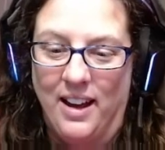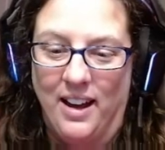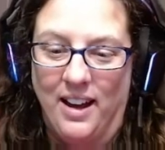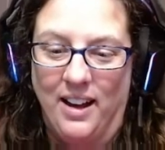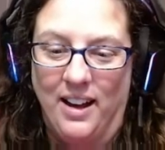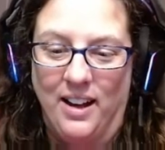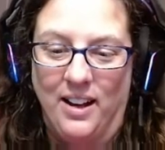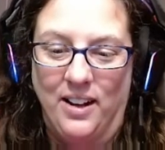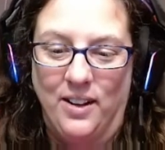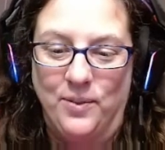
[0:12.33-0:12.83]

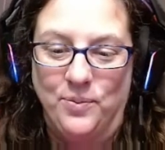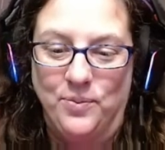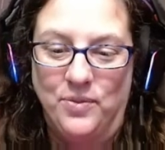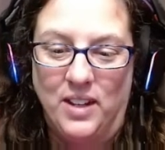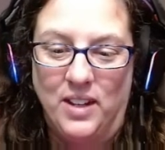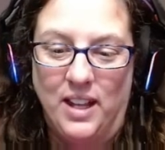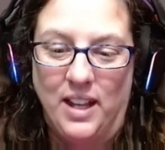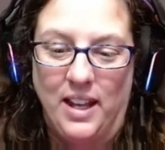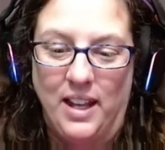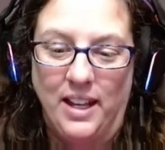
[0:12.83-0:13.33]

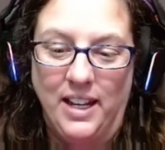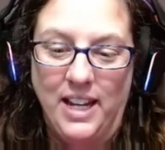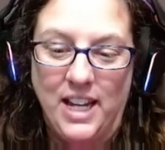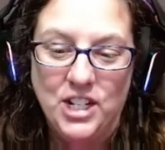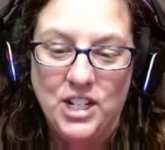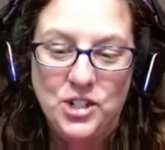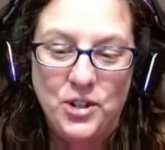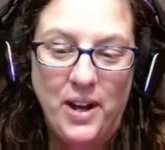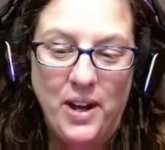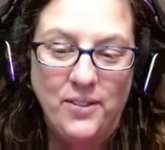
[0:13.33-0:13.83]
In
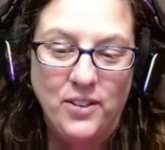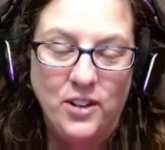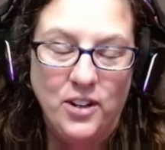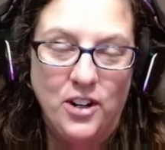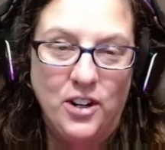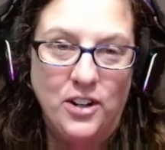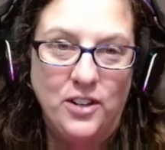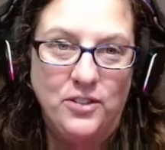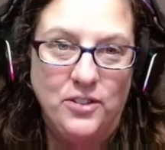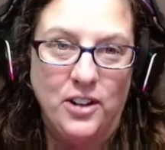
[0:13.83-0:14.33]
case you
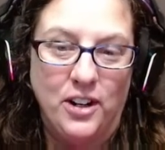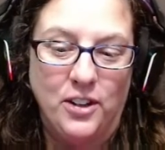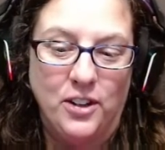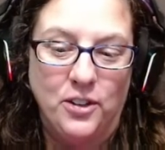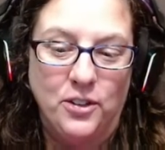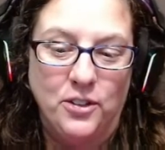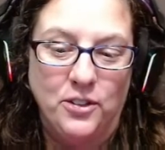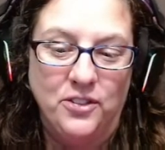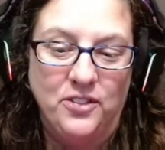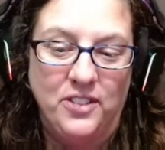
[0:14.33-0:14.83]
haven't heard of
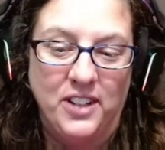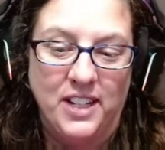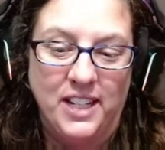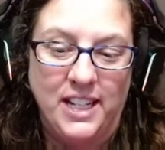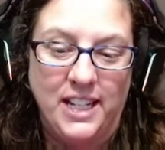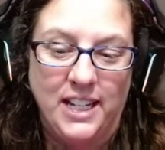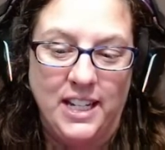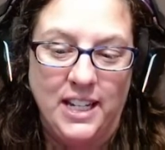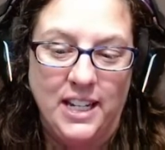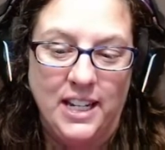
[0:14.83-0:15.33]
Rakuten
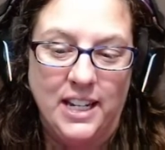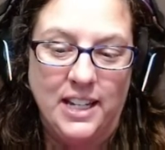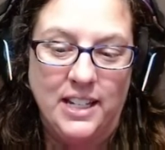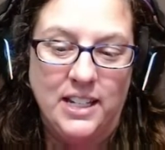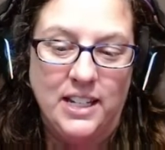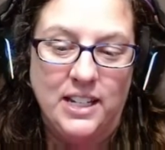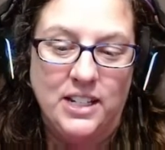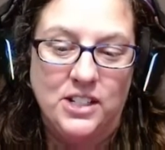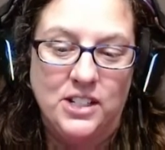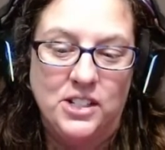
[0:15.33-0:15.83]
Viki,
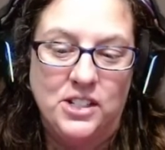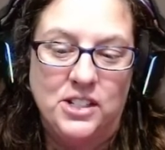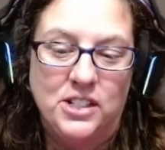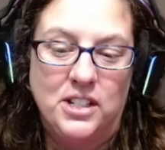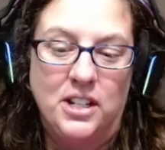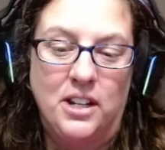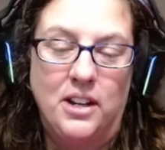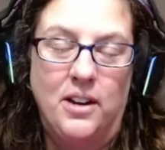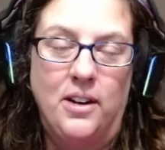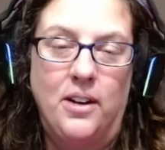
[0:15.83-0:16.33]
it
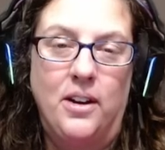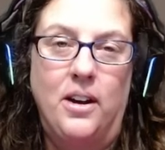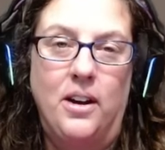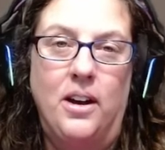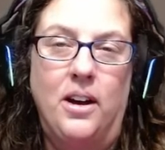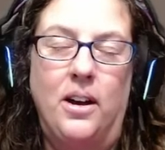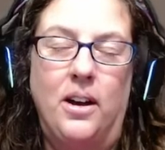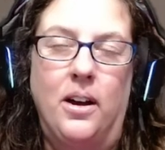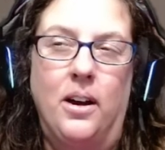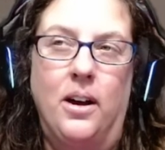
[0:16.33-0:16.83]
is
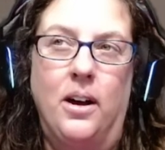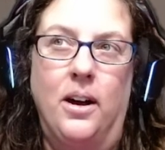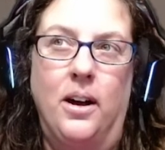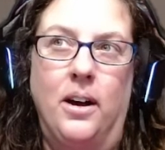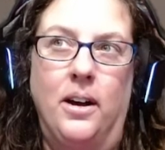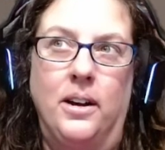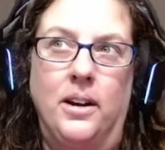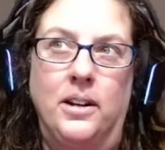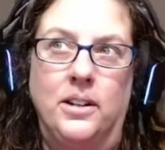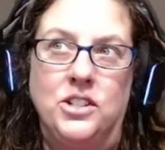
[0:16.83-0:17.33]

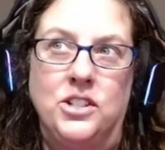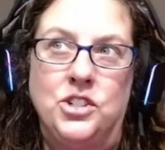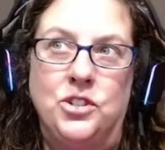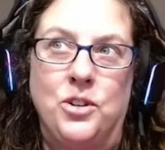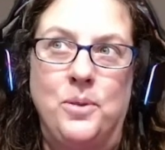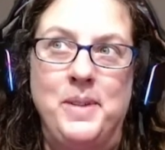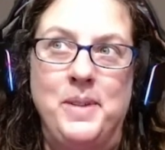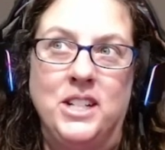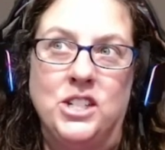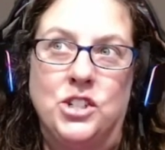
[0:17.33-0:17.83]
a
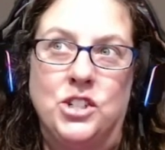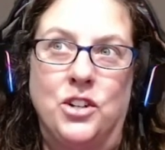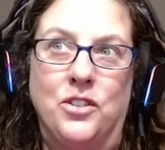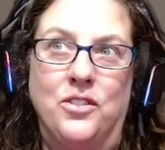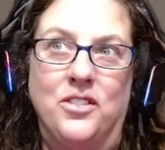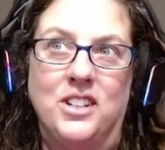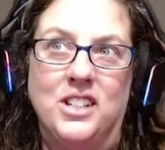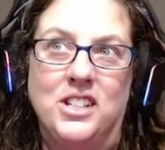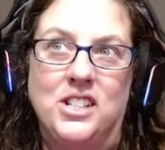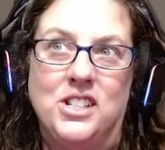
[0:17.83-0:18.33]
streaming
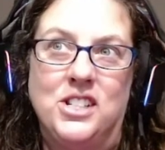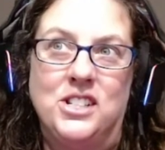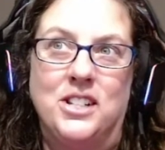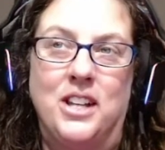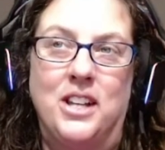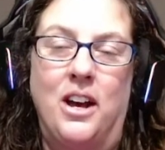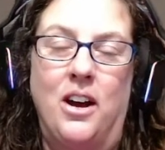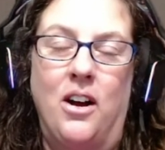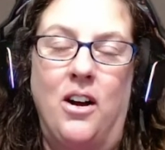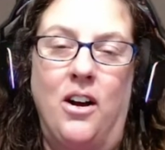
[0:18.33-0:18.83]
service
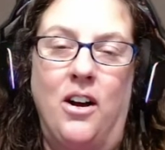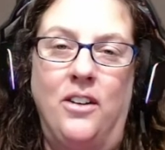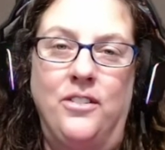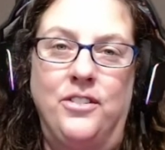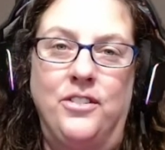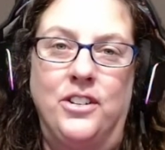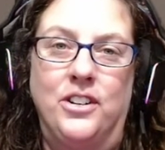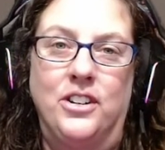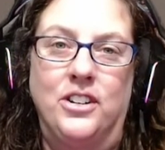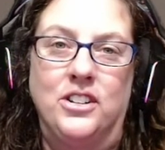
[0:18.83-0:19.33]
that
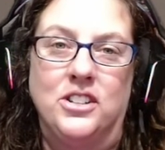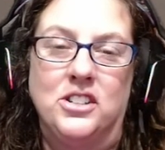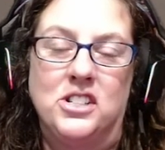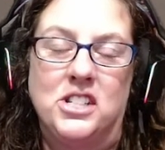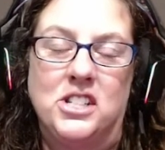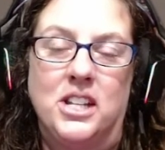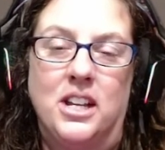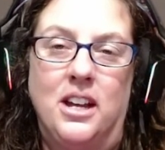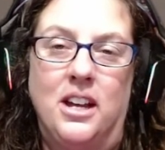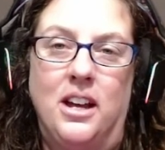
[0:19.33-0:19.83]

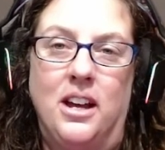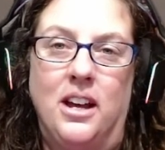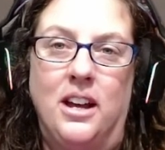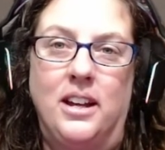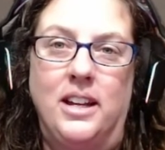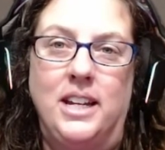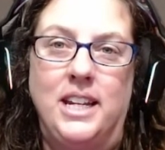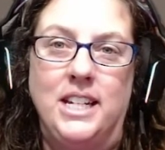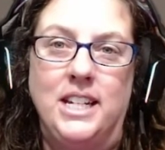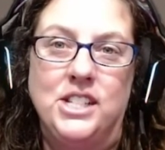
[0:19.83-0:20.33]
offers
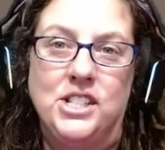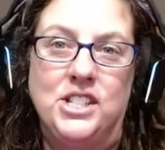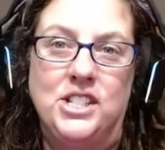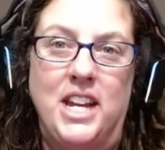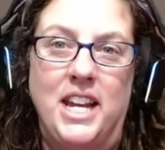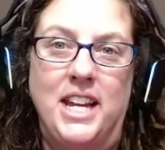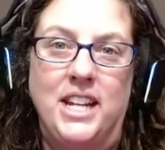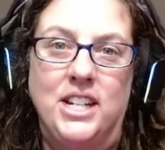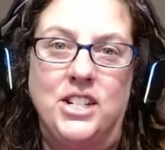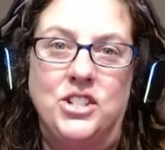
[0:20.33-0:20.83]

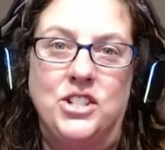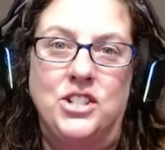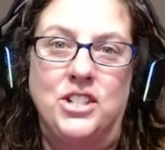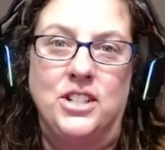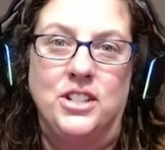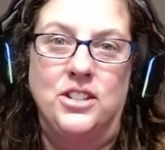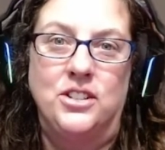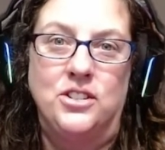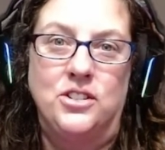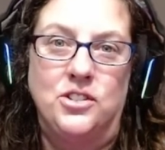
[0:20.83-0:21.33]
East
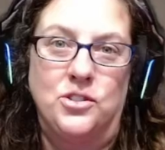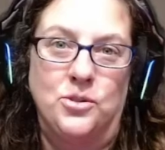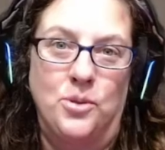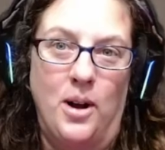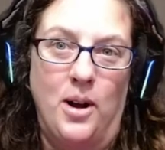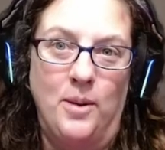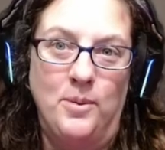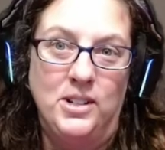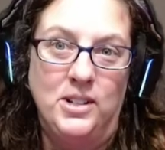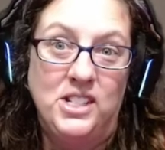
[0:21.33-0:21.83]
Asian
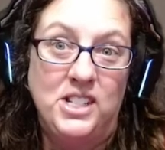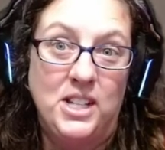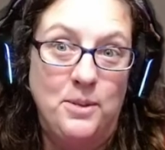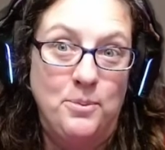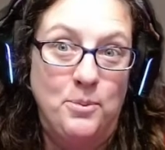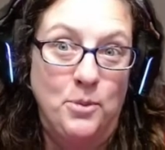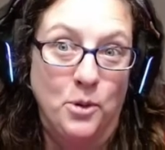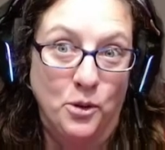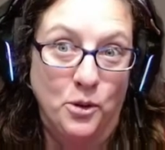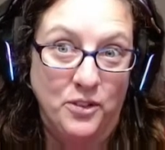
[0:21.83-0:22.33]
dramas
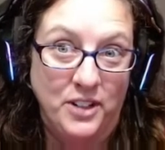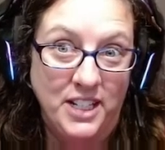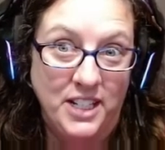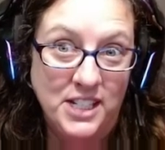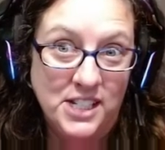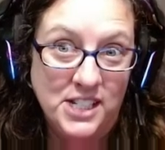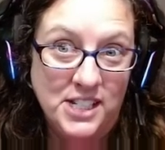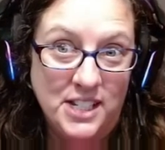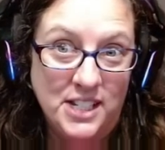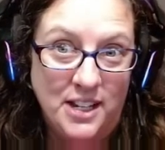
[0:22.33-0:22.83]
and
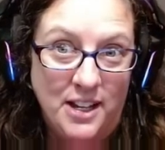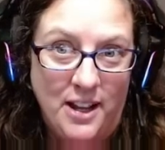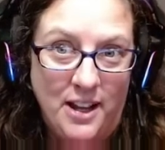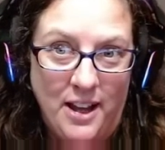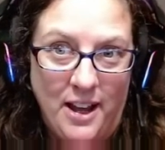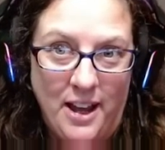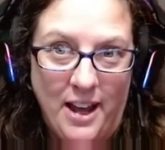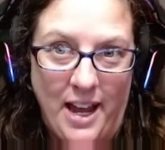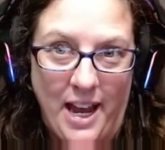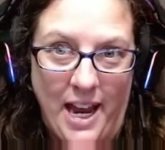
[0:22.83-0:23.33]
movies,
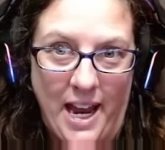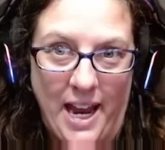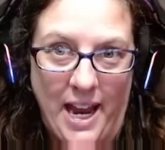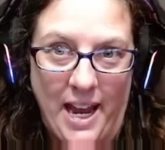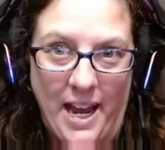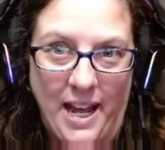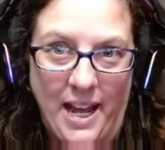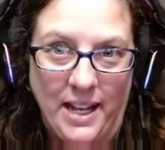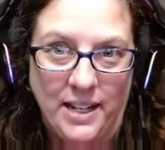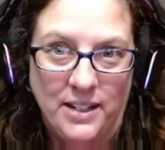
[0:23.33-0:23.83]

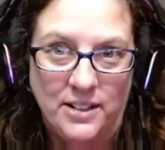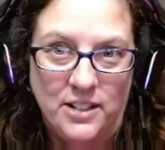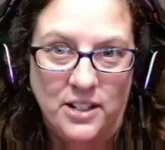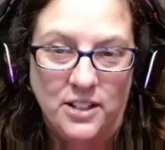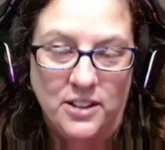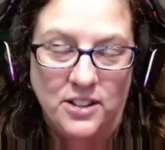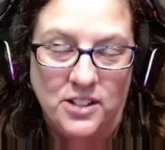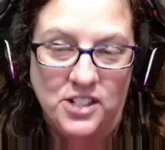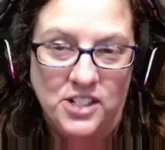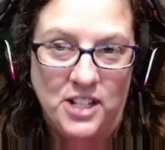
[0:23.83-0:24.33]
and
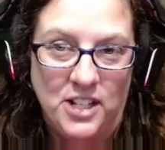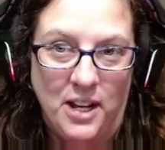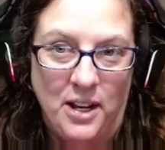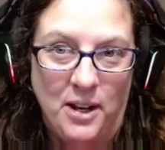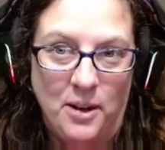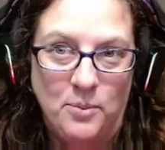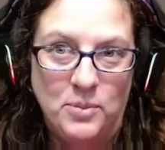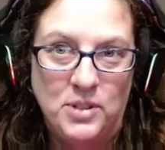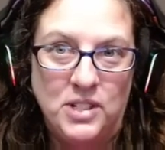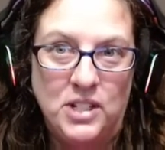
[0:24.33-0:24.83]
the
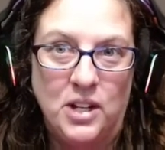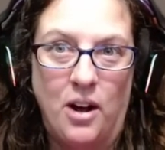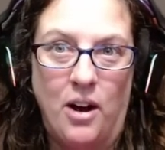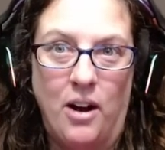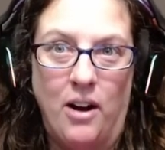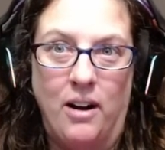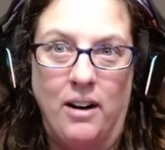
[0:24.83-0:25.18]
subtitles